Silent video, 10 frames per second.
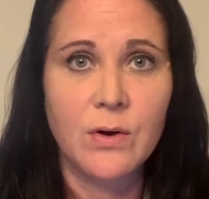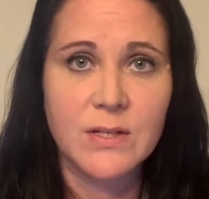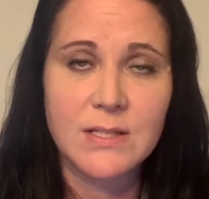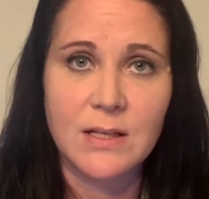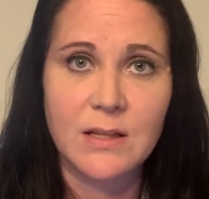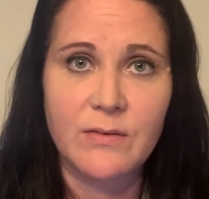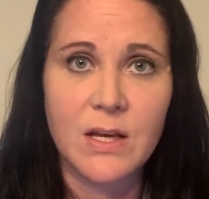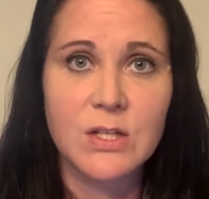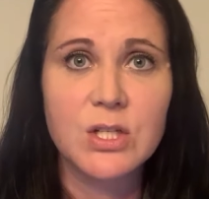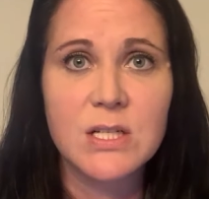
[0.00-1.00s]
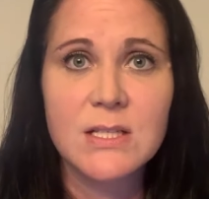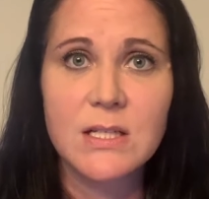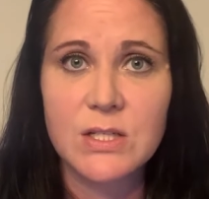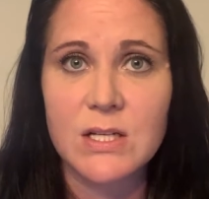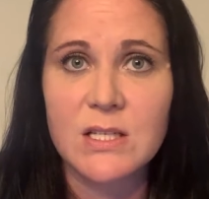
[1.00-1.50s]
Holistic Living, and she
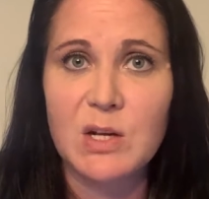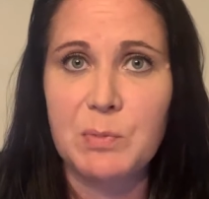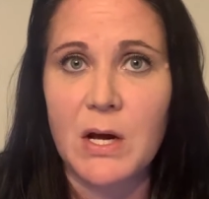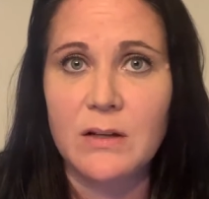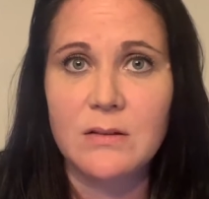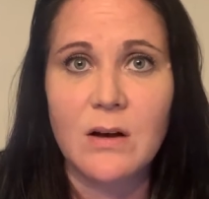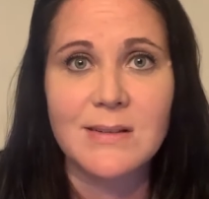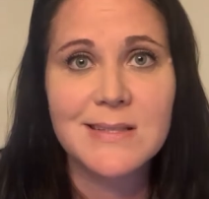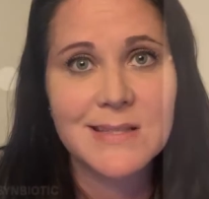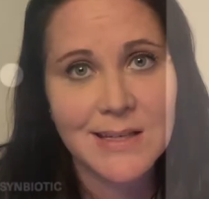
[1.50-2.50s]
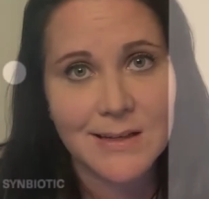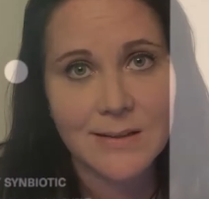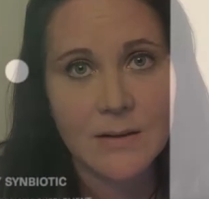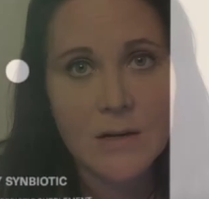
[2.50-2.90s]
suggested a product called Seed.